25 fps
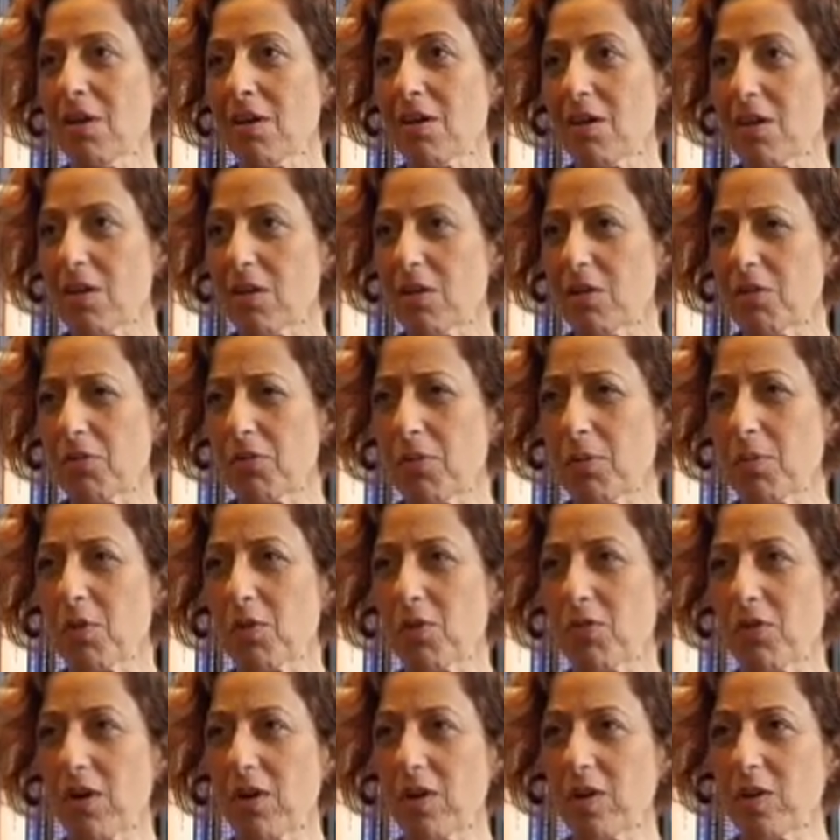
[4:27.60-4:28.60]
are from the
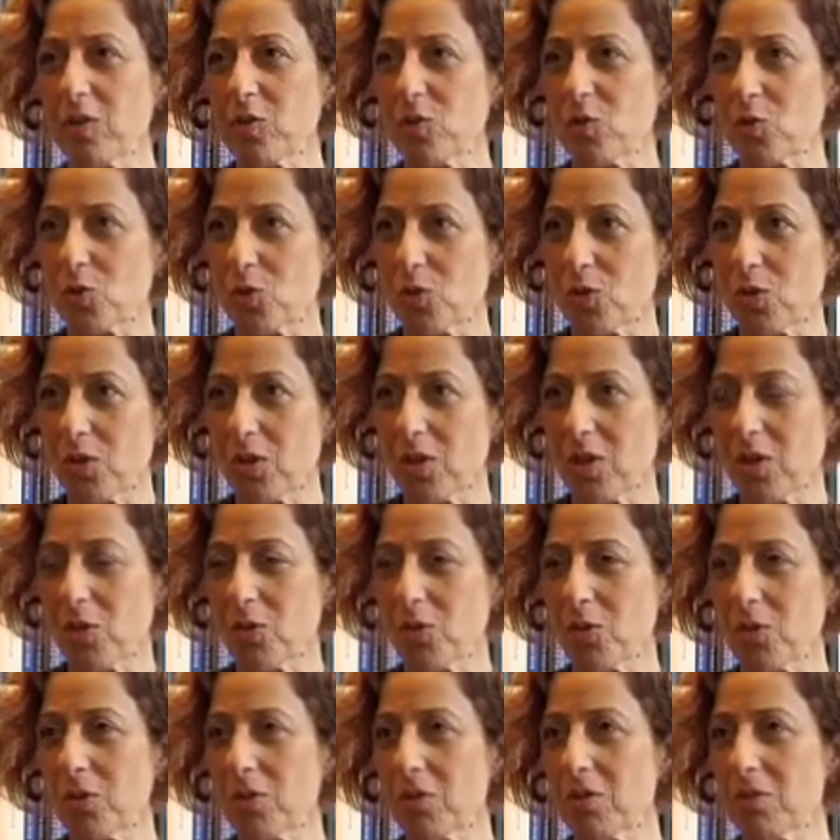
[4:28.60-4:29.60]
very soil,
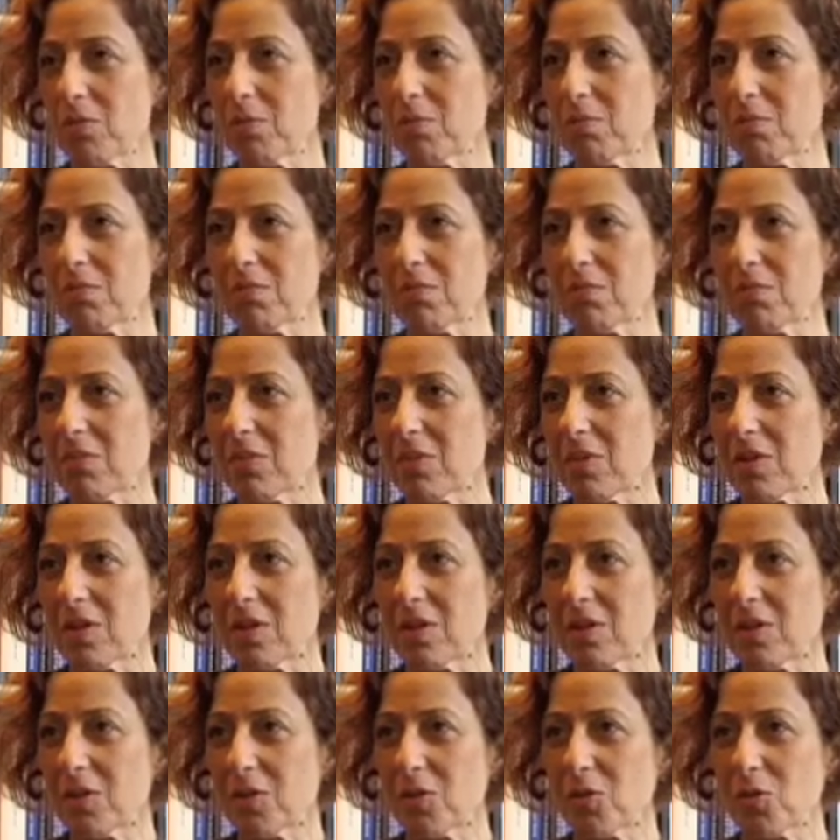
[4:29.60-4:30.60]
or the
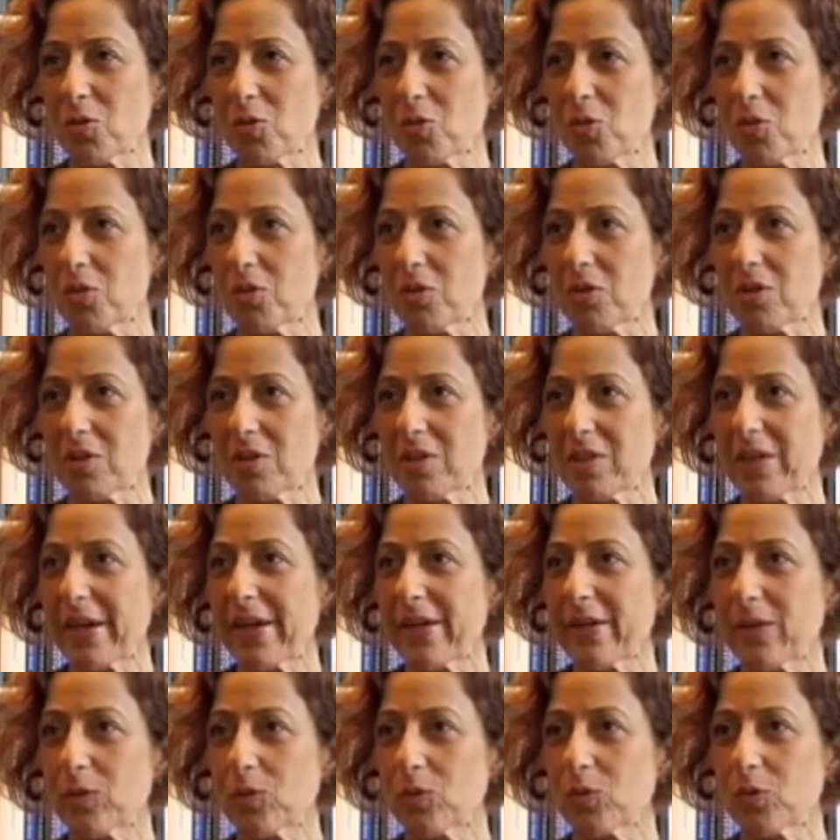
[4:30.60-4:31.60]
earth, or the
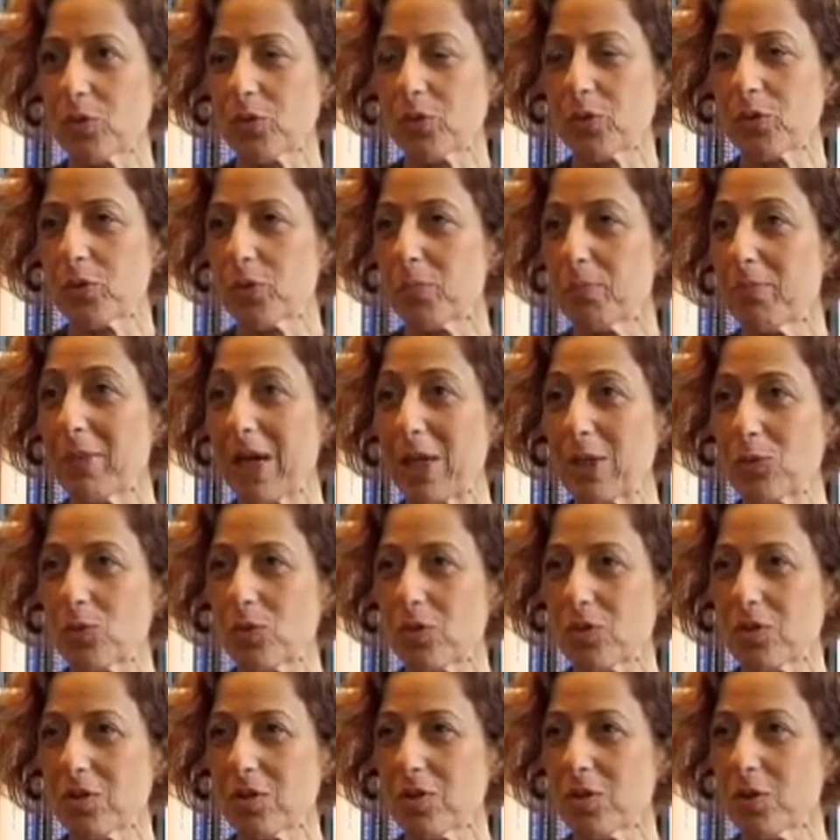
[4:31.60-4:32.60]
ground, or
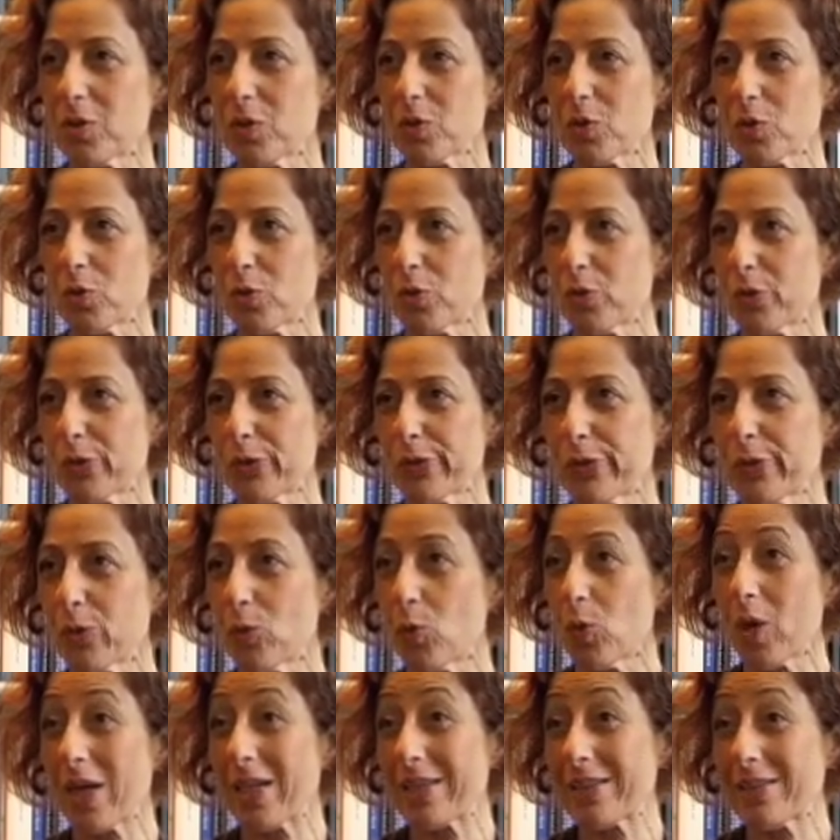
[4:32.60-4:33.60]
mountains, or
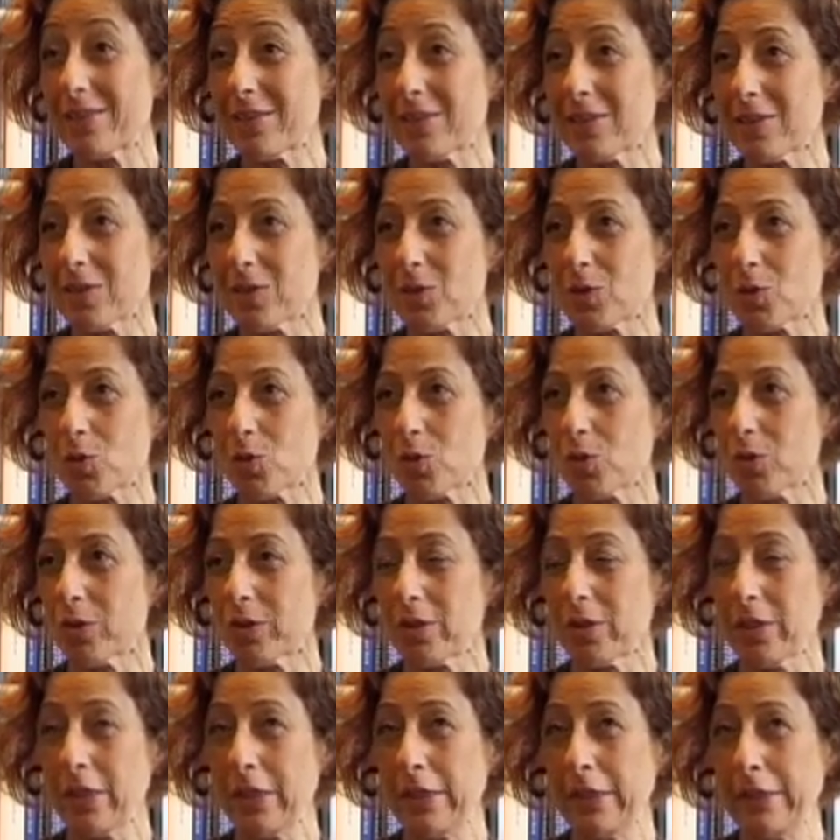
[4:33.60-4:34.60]
wadis, or
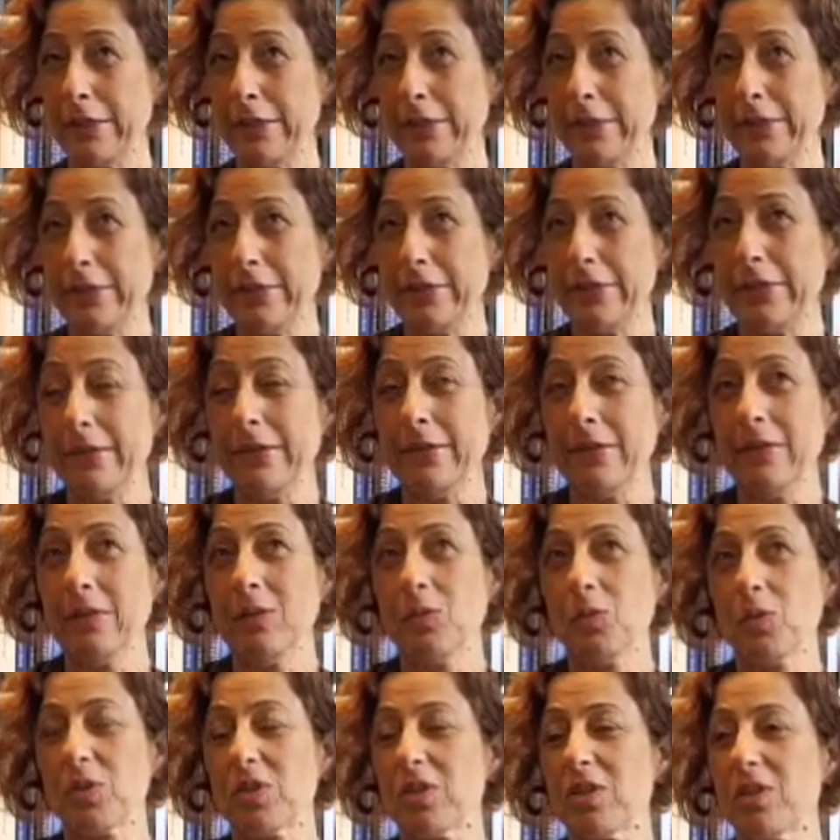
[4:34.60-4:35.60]

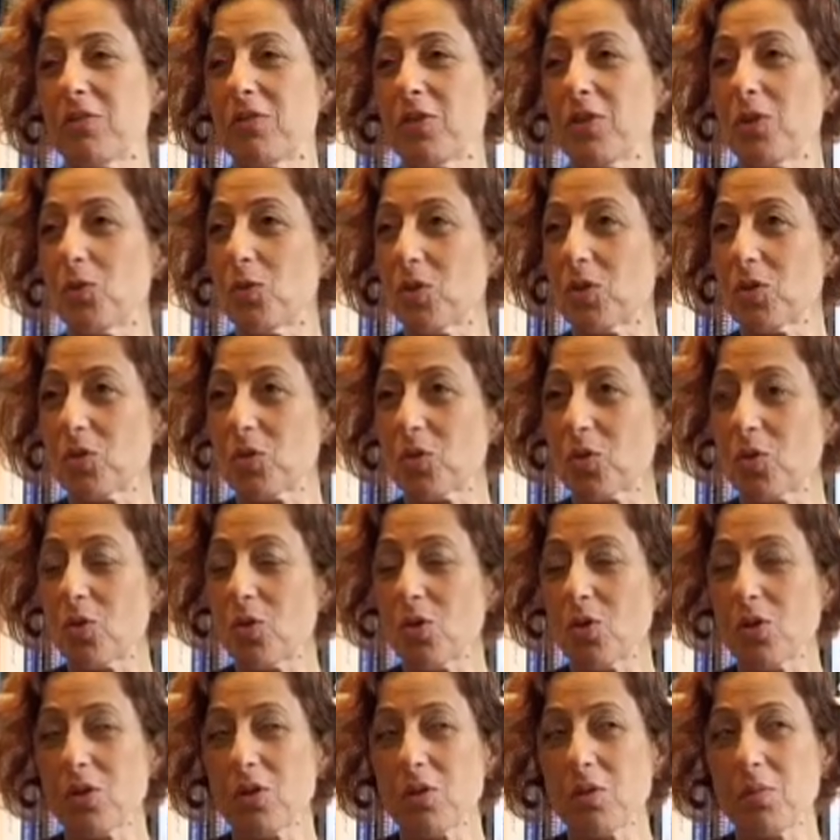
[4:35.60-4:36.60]
whatever you want to
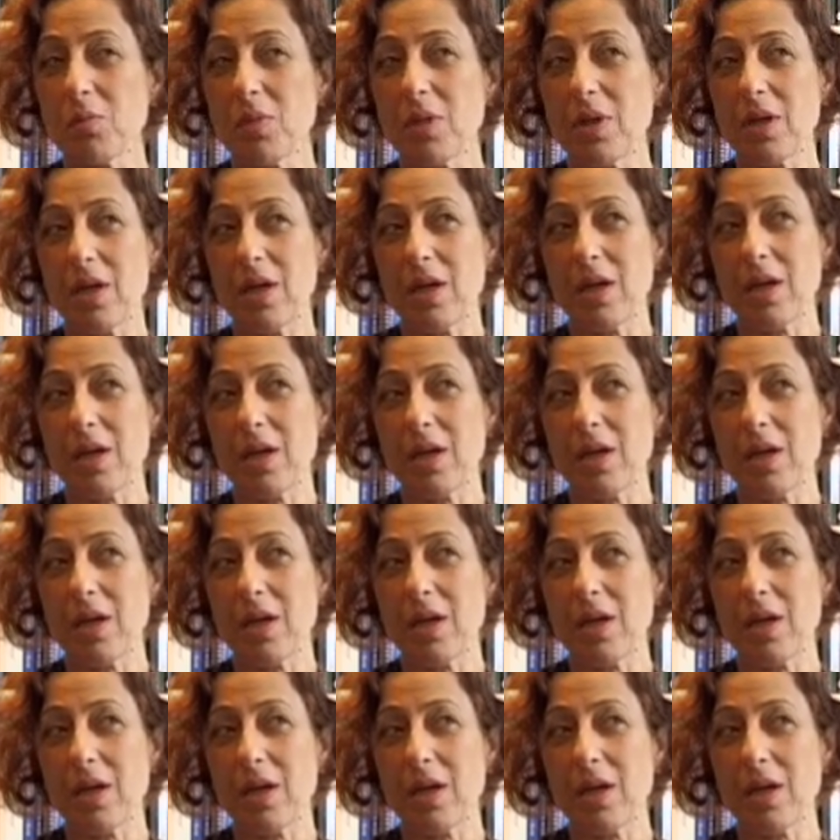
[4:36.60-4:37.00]
call them.